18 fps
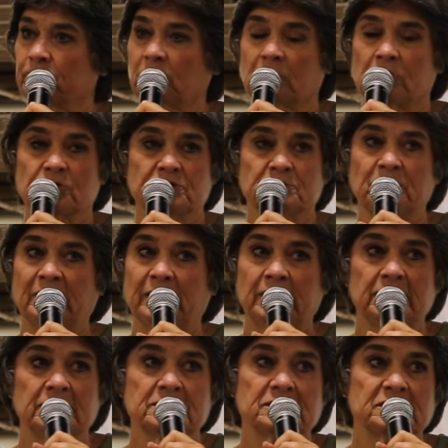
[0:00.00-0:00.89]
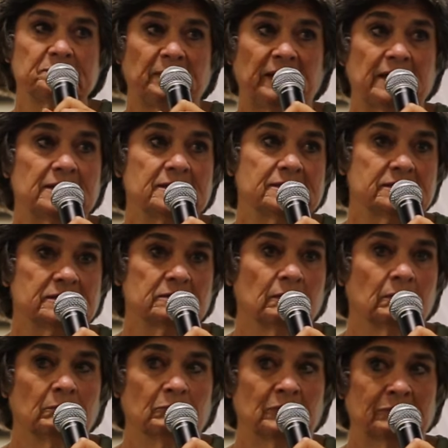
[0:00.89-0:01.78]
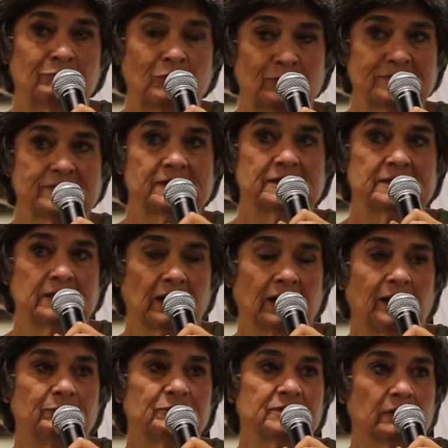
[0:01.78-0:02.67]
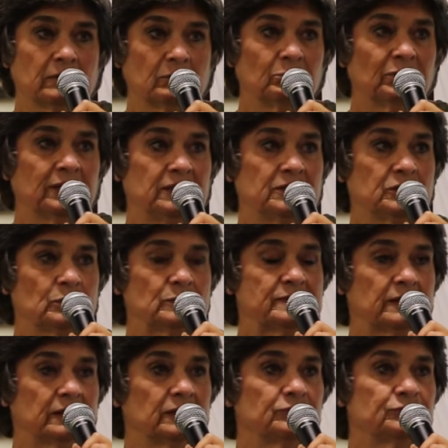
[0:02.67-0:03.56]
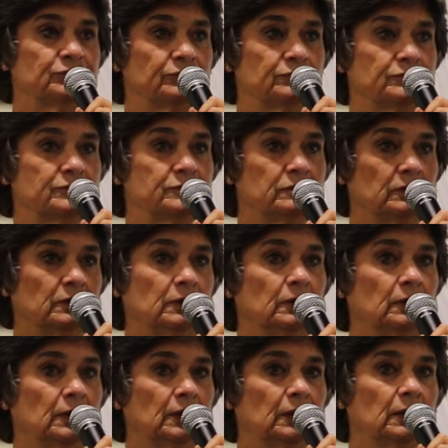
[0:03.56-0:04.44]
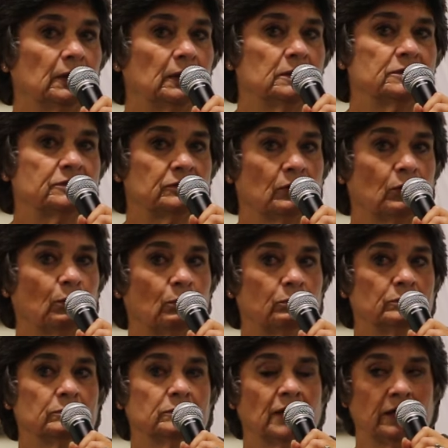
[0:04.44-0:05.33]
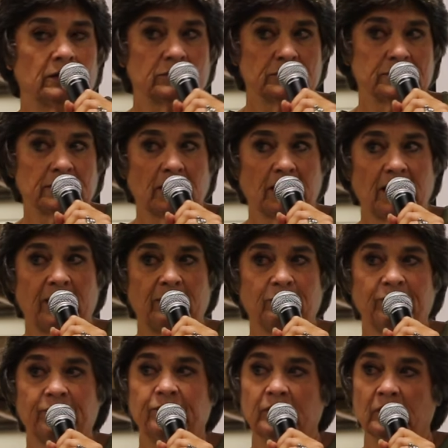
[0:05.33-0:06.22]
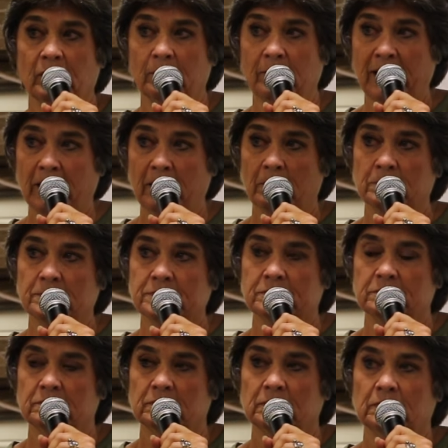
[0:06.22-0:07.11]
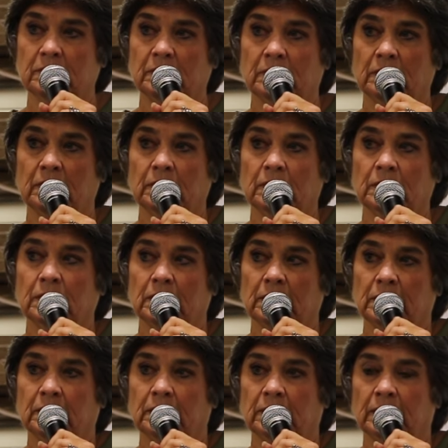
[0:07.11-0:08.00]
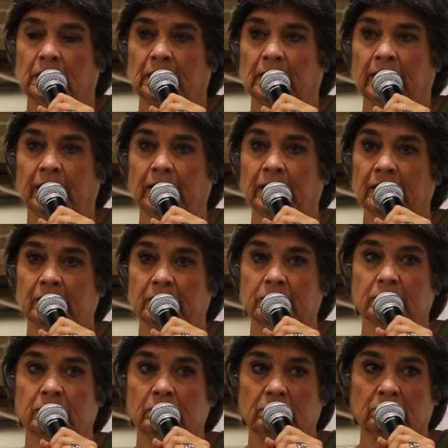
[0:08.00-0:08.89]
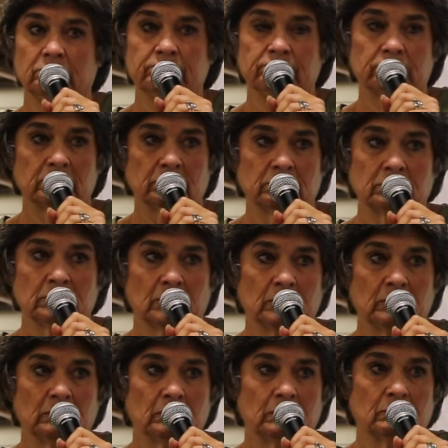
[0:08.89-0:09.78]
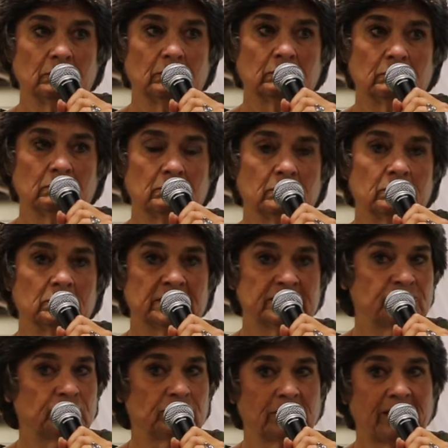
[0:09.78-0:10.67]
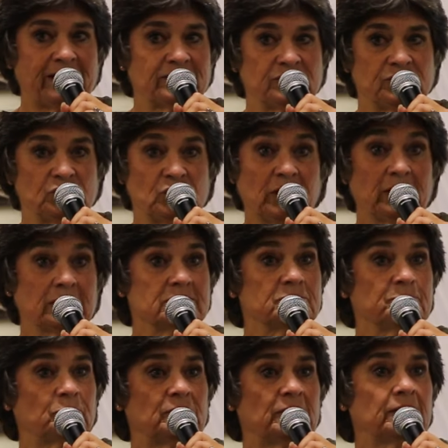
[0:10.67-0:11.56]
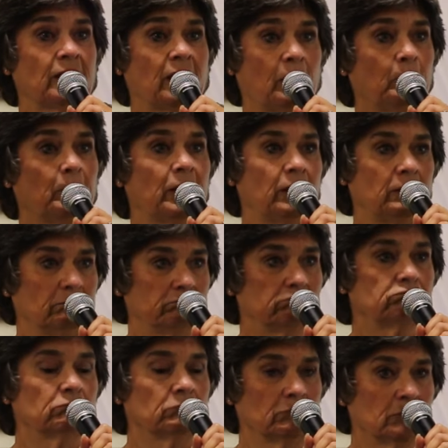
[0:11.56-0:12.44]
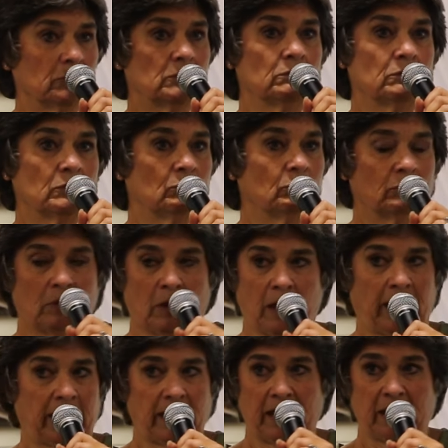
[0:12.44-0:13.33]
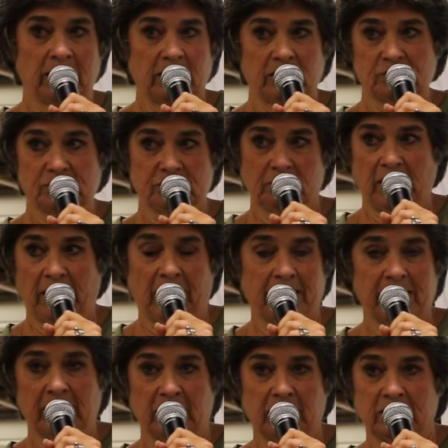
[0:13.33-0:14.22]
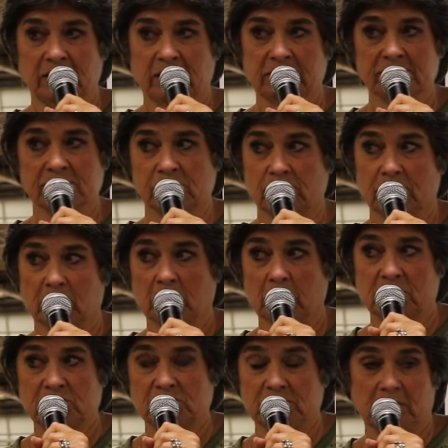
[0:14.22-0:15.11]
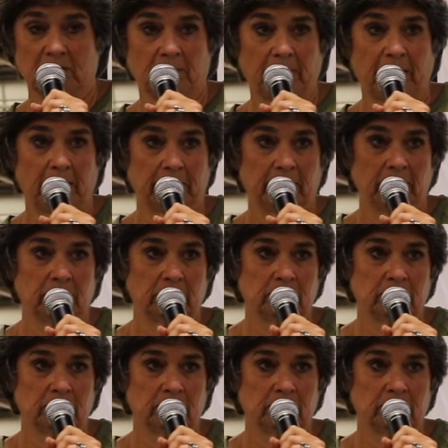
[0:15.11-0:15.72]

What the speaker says: There's plenty of space most of the time to complete those answers. So take your time, fill them out, and it's your last chance, put it that way. I can't ask you a question about it.